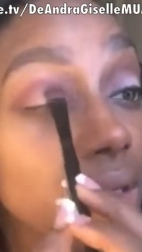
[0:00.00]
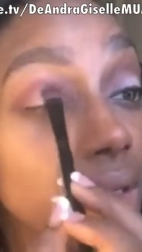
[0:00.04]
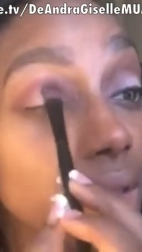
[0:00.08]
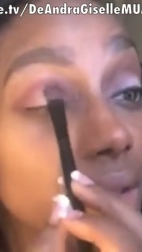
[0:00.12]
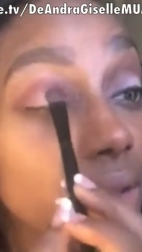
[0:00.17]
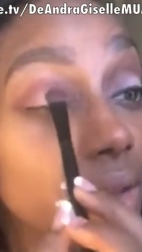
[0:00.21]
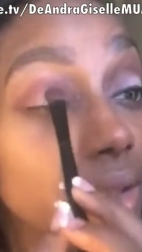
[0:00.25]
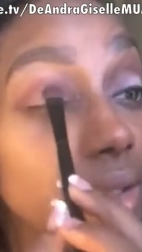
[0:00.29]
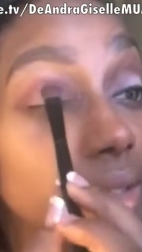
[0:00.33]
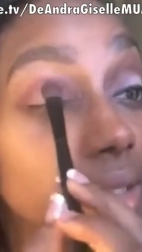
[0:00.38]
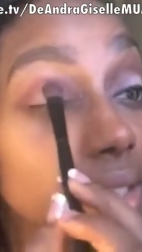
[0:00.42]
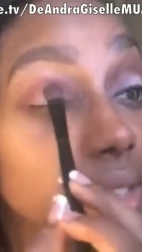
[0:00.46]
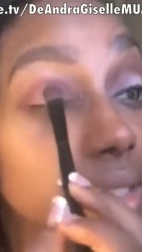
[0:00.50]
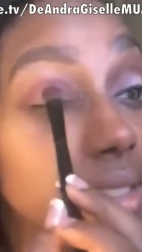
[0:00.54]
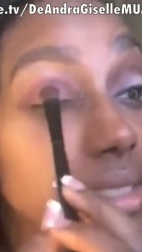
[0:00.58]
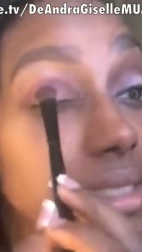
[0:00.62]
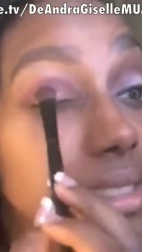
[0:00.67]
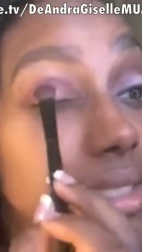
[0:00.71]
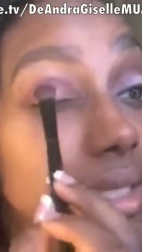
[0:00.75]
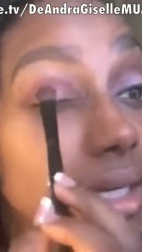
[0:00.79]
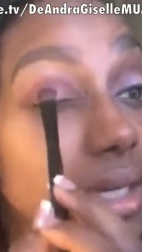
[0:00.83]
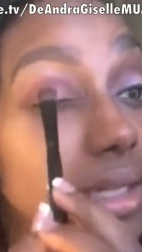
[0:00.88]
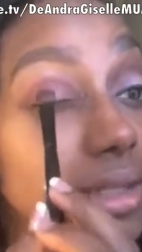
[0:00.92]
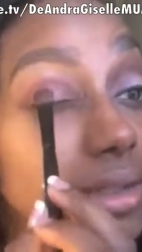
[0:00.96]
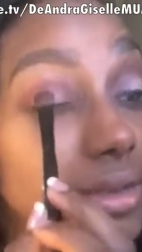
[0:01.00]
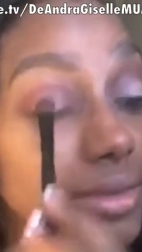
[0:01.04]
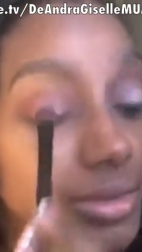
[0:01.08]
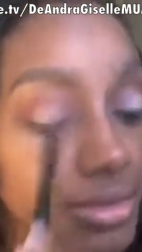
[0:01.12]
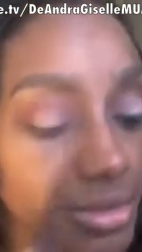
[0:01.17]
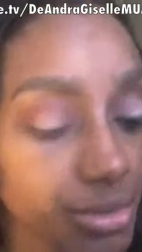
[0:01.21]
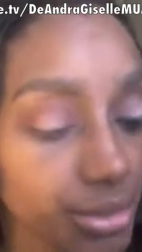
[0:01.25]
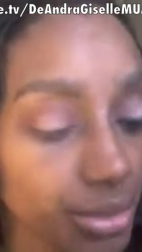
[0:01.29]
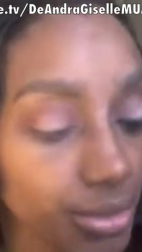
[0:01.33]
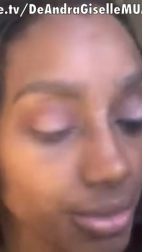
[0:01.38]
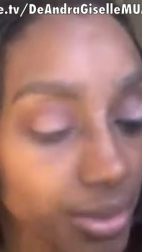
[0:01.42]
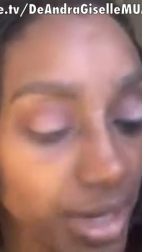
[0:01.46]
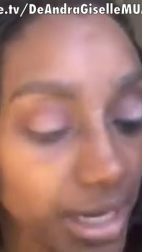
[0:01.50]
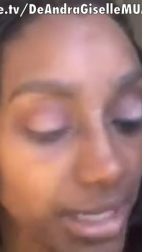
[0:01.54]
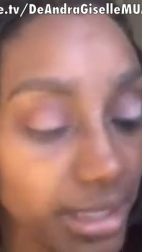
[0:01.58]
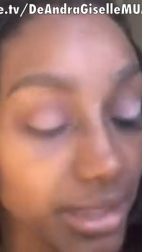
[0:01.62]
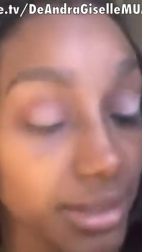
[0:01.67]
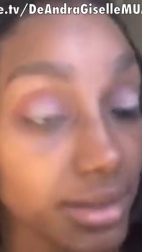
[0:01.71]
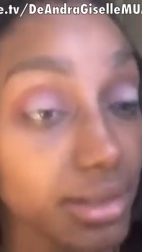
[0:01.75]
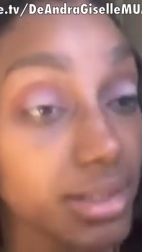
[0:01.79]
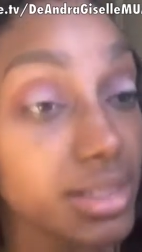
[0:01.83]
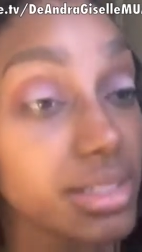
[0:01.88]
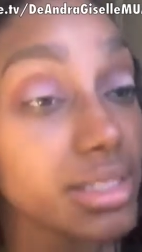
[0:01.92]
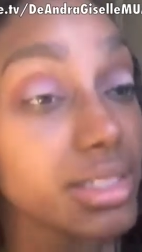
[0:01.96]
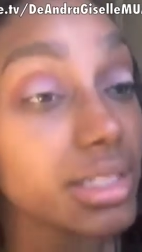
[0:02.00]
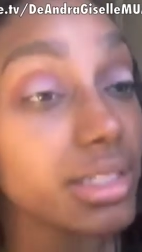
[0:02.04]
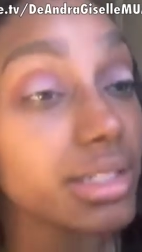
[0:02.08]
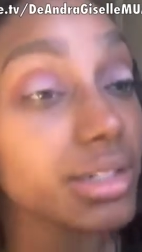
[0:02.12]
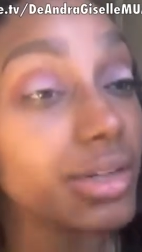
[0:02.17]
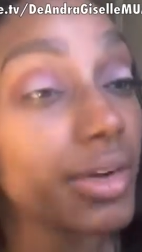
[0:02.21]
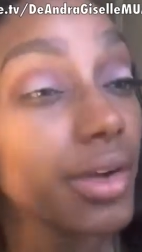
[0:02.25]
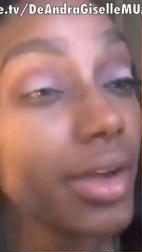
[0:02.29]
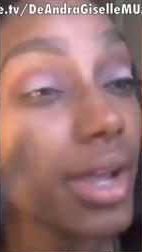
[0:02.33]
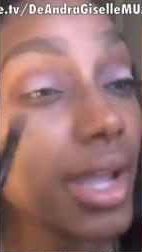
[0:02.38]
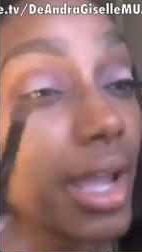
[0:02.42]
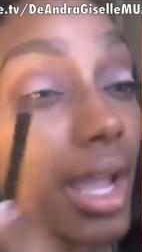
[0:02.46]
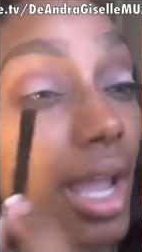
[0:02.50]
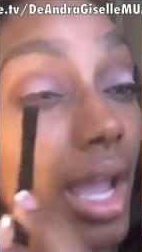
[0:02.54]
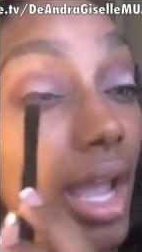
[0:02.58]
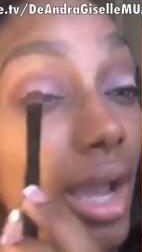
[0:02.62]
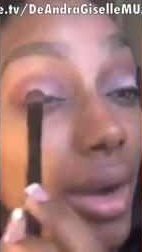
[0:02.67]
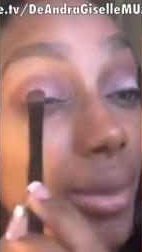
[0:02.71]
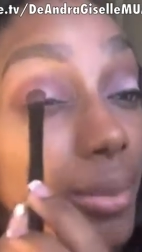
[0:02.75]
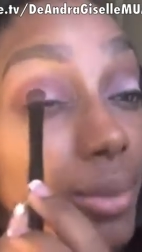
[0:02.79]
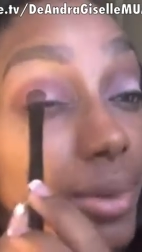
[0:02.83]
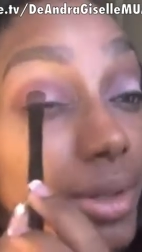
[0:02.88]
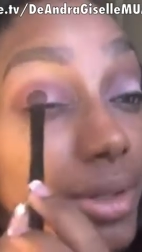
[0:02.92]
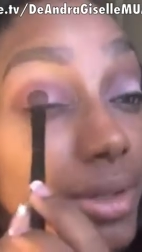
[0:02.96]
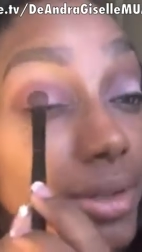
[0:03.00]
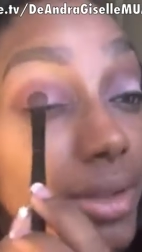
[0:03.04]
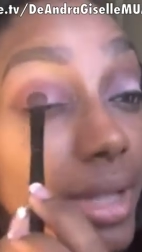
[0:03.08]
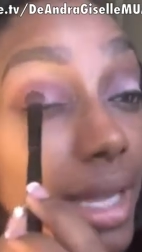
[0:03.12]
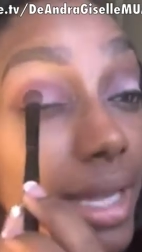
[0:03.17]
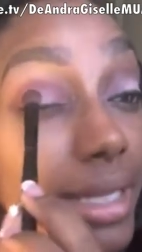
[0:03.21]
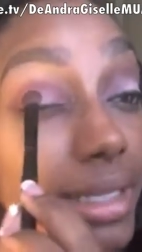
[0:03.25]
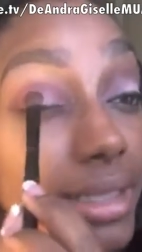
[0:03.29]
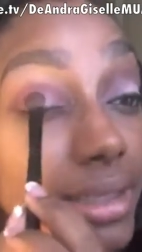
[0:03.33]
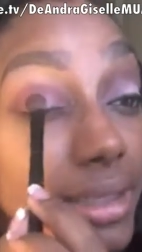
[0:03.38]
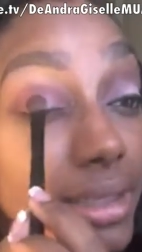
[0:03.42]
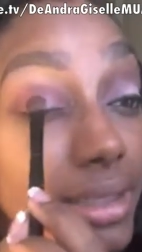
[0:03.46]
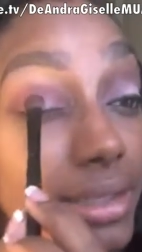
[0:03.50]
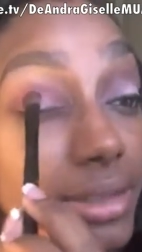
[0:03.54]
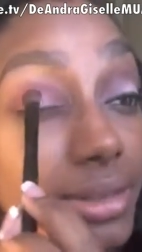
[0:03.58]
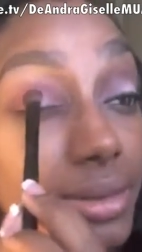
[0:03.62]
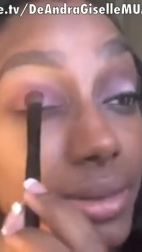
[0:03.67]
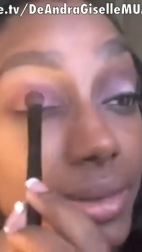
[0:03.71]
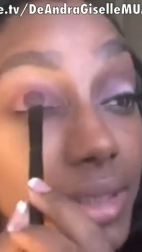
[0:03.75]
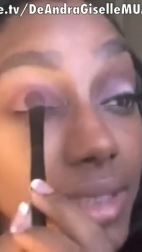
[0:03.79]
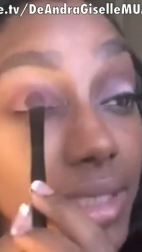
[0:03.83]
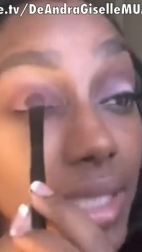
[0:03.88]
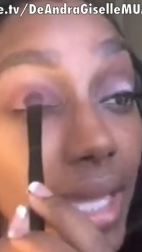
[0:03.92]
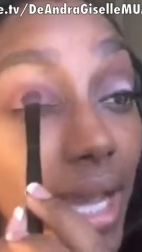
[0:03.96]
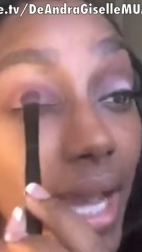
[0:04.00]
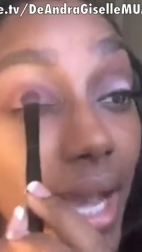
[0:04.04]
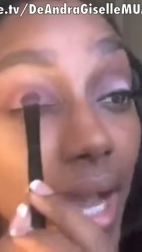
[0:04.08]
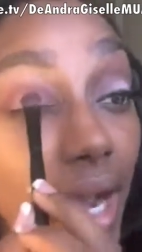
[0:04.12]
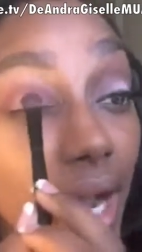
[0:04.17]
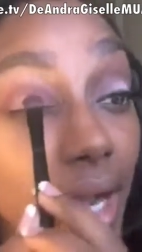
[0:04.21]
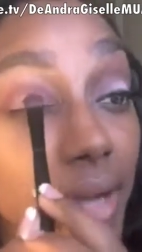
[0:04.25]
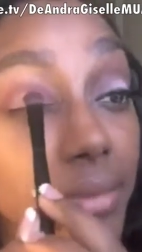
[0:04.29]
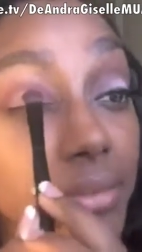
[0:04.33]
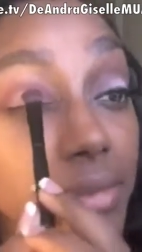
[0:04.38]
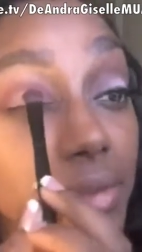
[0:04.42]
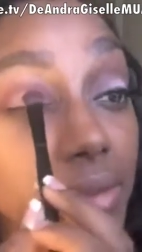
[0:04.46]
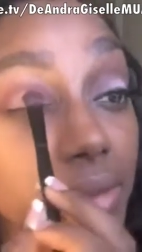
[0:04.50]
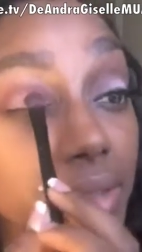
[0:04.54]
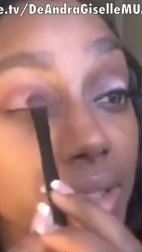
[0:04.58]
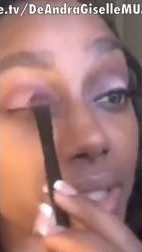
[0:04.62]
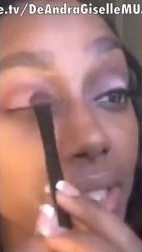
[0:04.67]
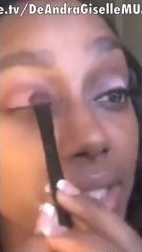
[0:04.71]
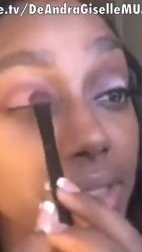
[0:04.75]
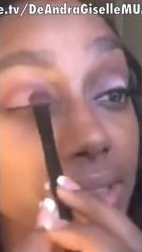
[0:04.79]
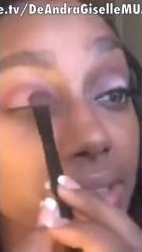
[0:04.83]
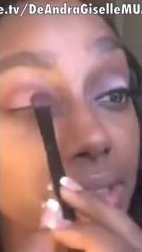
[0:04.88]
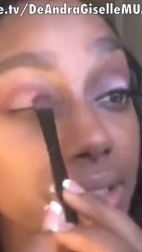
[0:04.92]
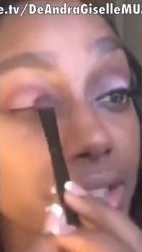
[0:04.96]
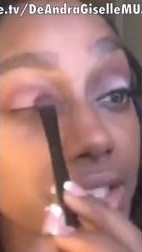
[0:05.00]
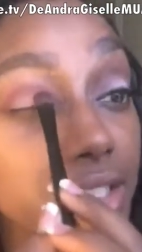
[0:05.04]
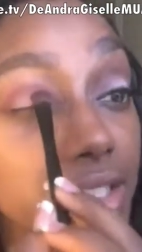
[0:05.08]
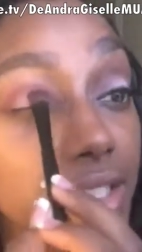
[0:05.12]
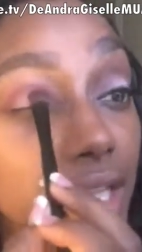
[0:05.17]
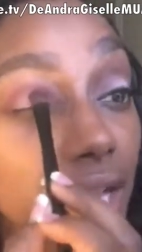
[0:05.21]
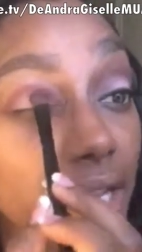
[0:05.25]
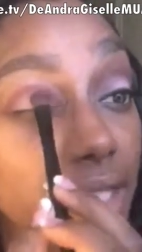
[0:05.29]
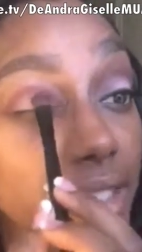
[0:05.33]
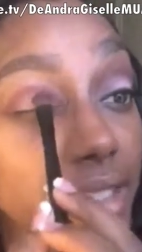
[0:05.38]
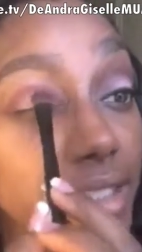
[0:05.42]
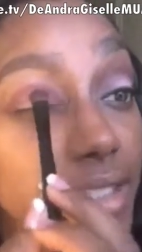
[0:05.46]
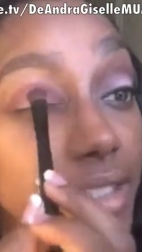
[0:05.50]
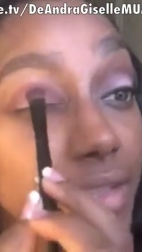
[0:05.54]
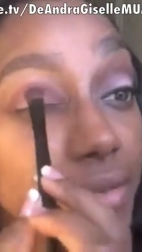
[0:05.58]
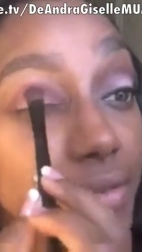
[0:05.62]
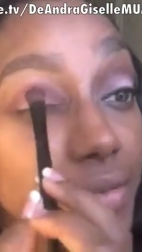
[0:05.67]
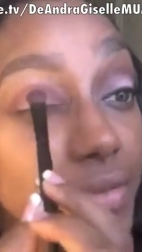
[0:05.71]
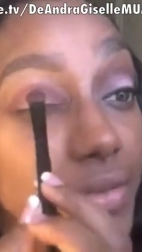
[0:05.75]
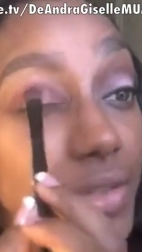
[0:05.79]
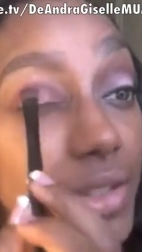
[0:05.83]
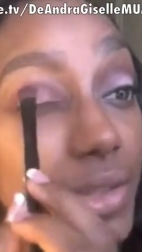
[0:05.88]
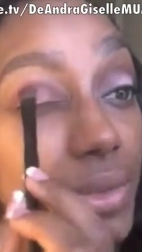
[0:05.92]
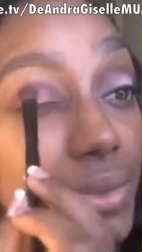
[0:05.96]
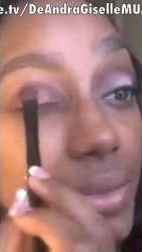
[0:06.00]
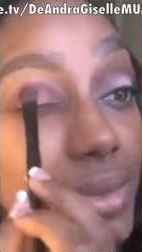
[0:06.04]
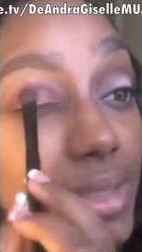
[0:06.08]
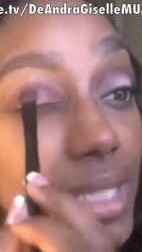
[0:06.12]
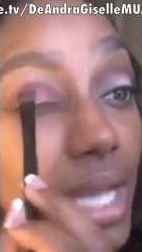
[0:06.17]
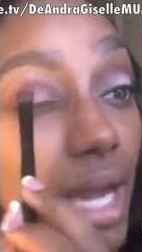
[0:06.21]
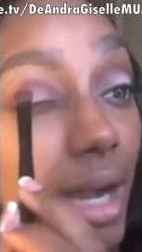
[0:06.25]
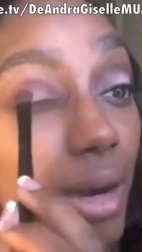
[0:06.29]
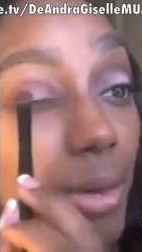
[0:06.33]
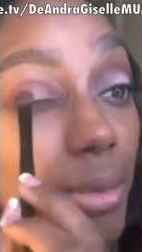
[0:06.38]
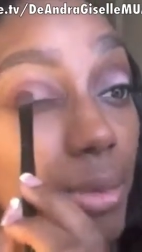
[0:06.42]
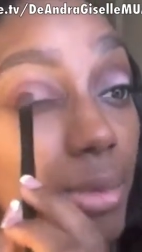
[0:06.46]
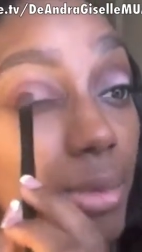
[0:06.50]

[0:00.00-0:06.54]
the next color. So right in the center, and we're lightly doing that. I'm doing that to just kind of diffuse how